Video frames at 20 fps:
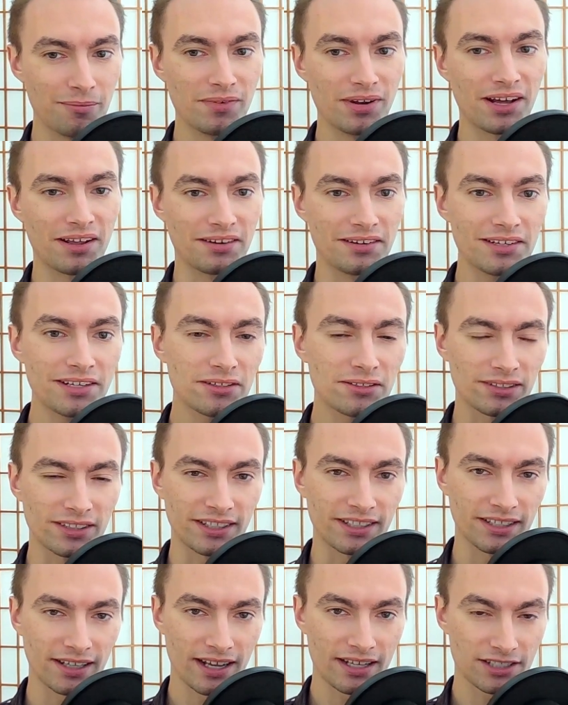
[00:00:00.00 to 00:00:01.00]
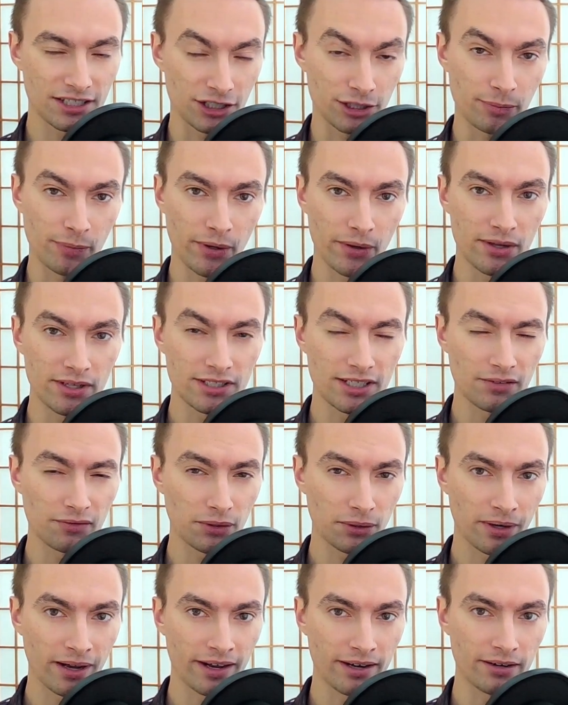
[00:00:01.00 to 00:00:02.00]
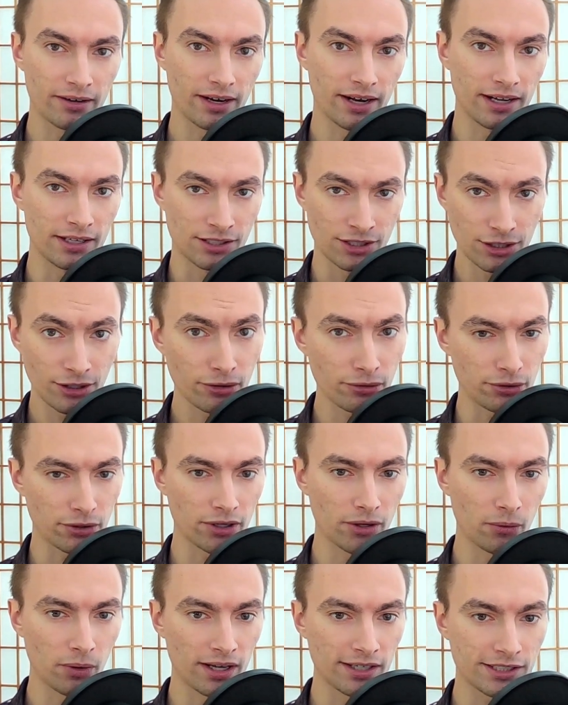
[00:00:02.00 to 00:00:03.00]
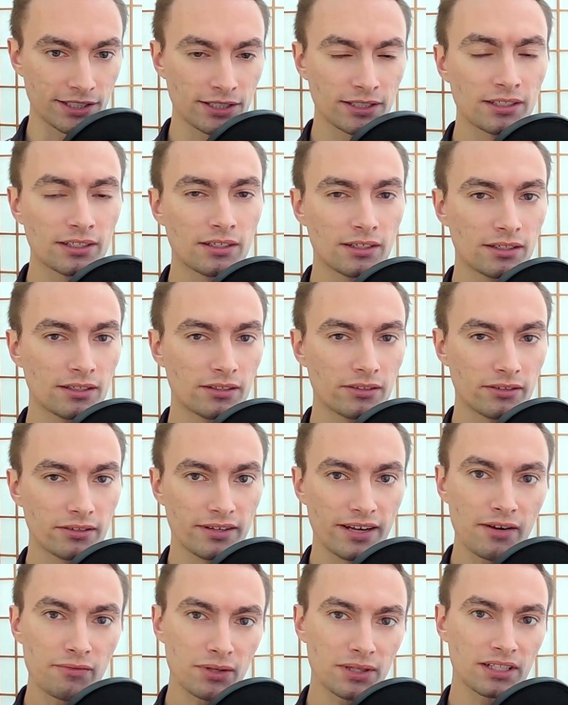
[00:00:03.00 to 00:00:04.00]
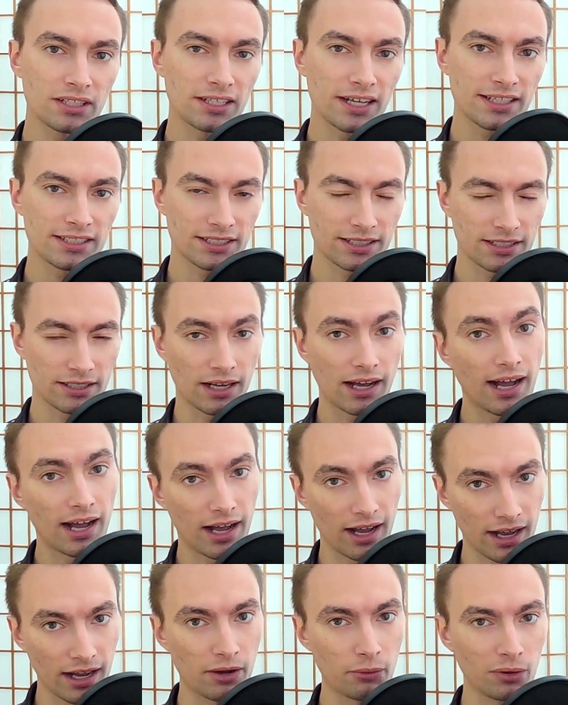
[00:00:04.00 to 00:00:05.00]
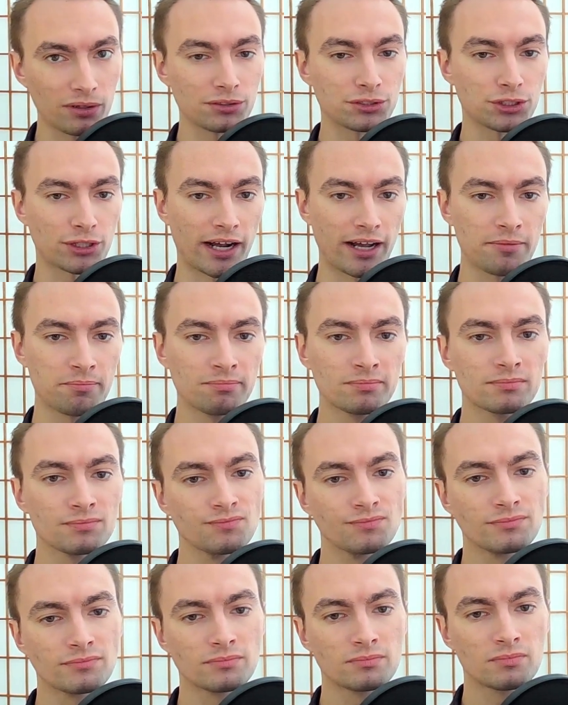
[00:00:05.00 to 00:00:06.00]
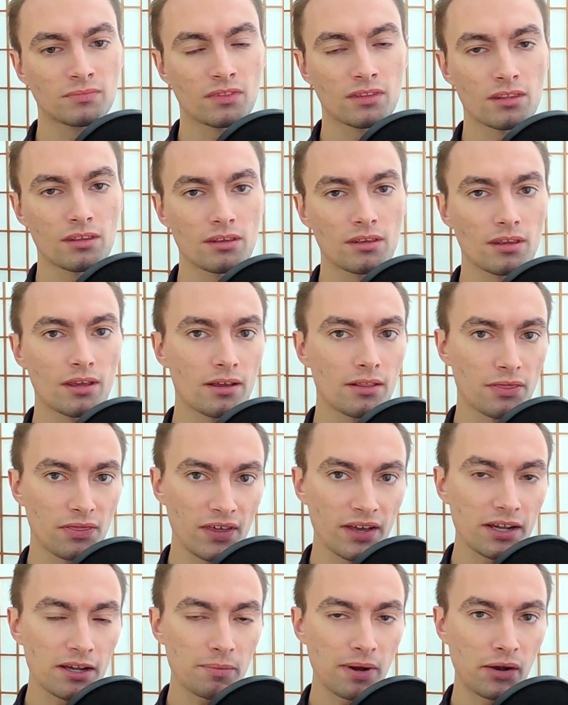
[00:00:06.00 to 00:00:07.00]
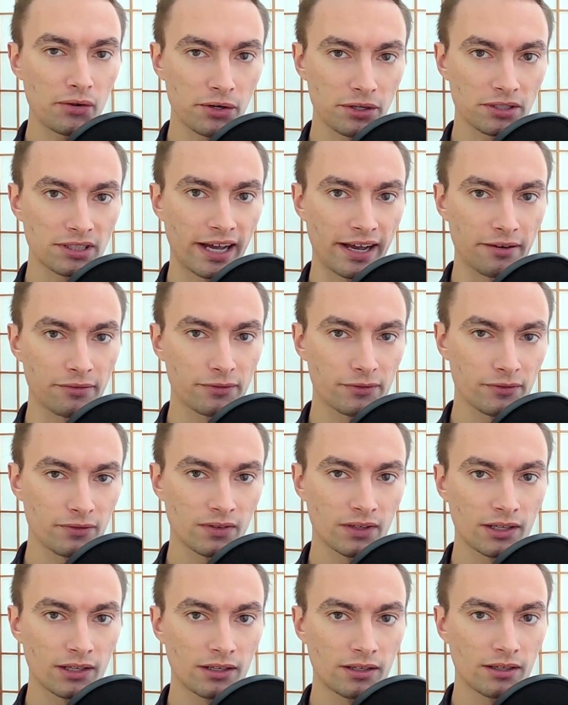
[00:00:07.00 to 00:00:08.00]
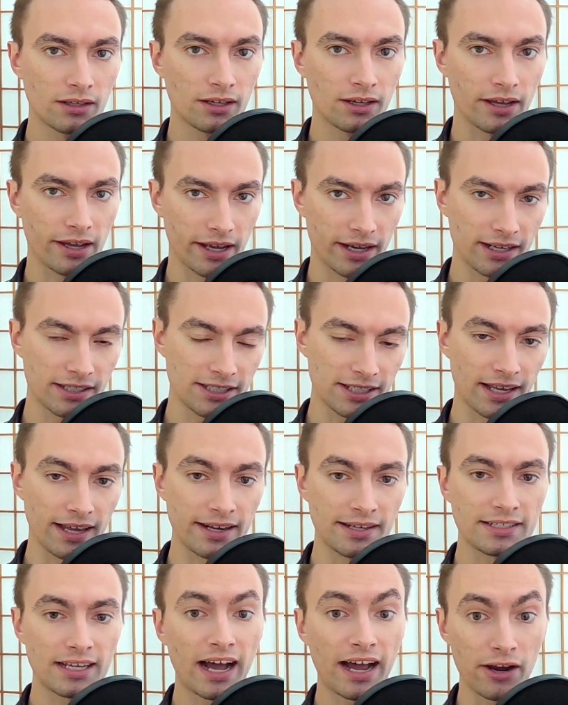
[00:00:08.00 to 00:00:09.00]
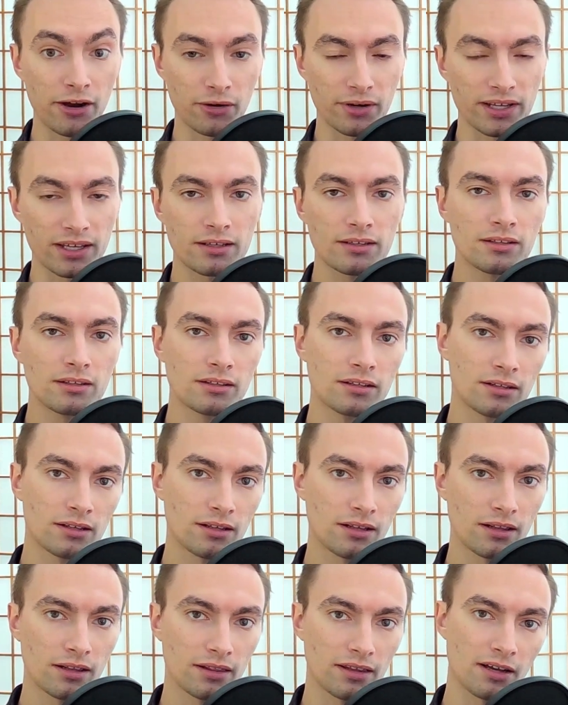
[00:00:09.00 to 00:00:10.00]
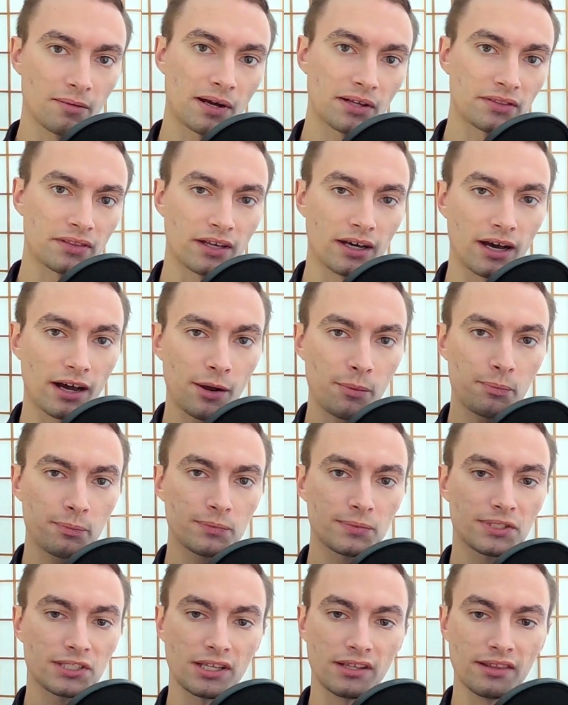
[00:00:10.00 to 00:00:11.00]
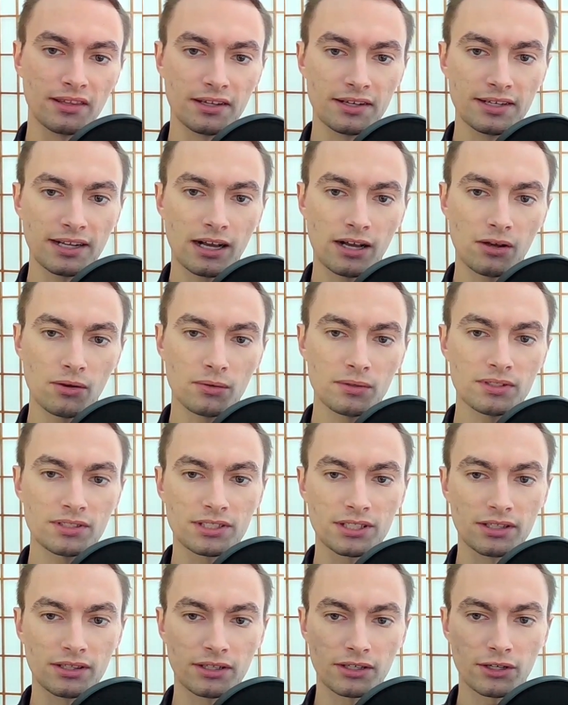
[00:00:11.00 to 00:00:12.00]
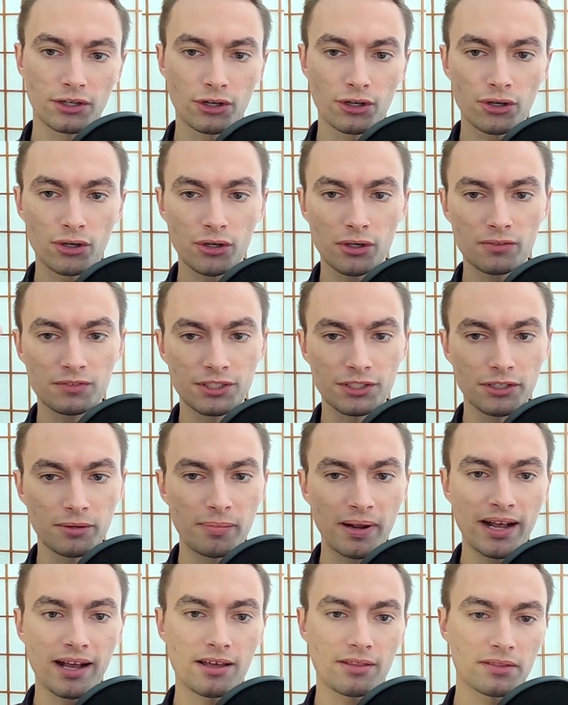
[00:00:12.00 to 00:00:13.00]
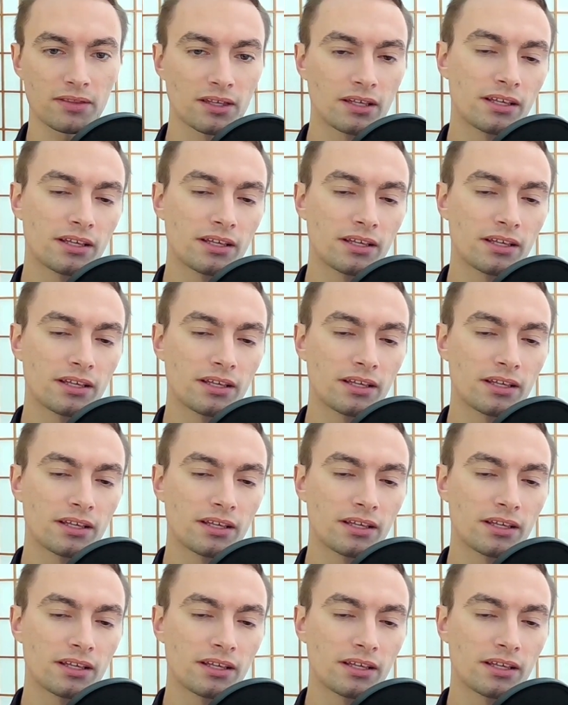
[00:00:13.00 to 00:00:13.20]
not nearly as experienced of a writer as Kundera was. Nevertheless, I will try. Think about your life in its entirety. Think about the ups and the downs and the curves in your path.